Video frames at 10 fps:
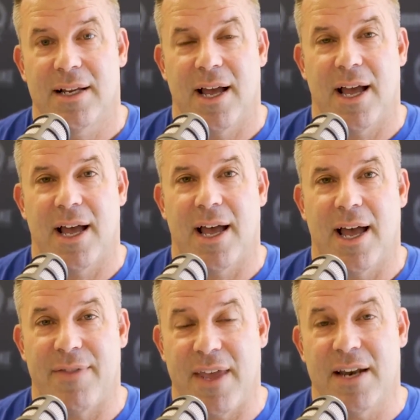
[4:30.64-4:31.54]
Uh,
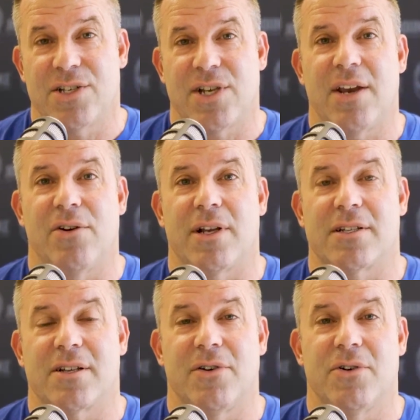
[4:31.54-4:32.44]
at the end of January.
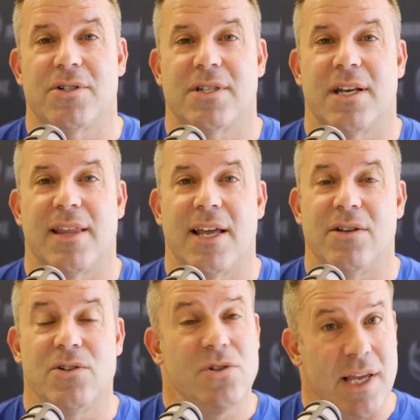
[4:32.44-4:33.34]
So, if you're interested in that,
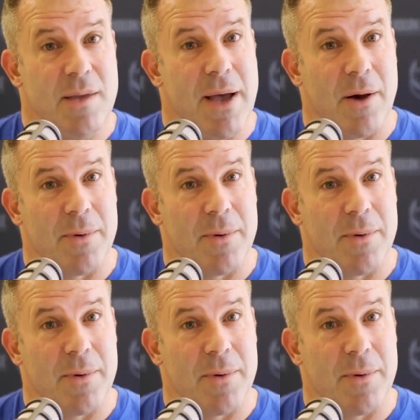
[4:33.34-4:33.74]
you should email me.